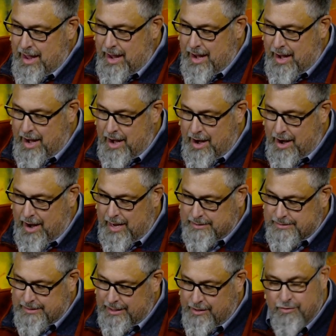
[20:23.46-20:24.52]
Here, uh,
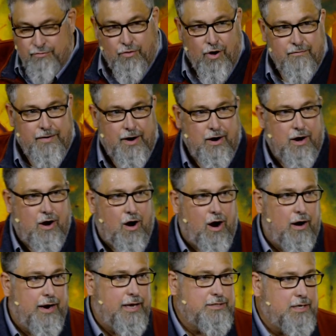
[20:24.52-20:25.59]
see, you drove here in a
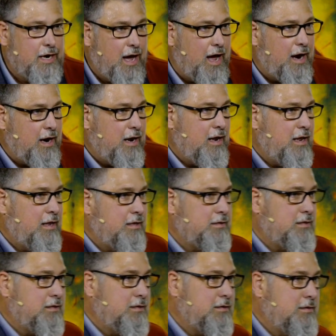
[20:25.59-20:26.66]
car, did you not?
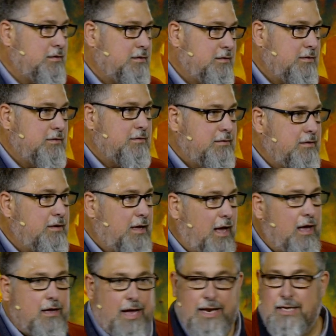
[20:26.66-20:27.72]

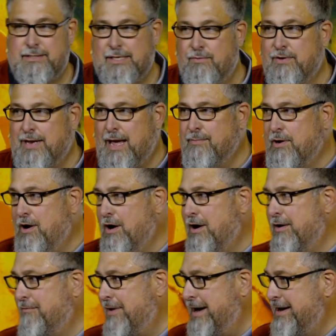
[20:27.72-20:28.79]
Yeah, I didn't say what type of
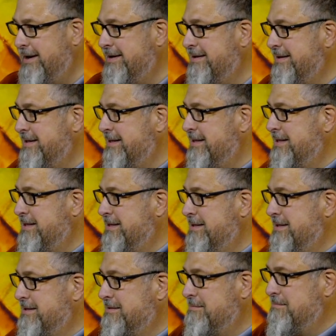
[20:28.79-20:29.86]
car, right?
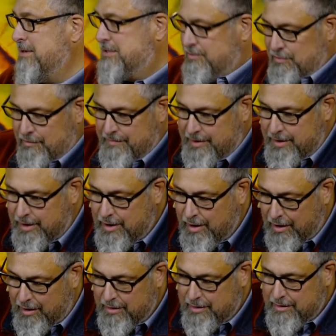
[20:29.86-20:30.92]
But you drove here in a
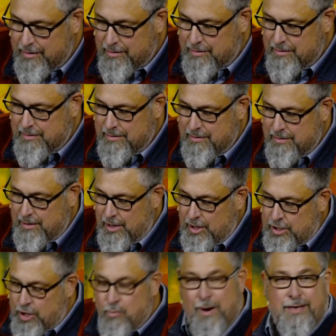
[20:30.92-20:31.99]
car.
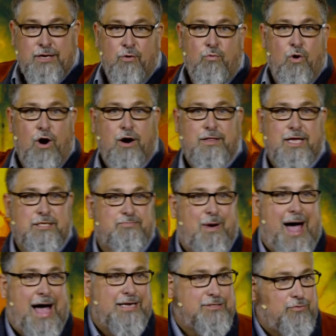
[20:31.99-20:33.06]
You went to work this
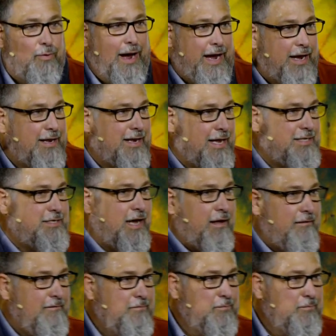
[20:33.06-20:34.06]
past week, did you?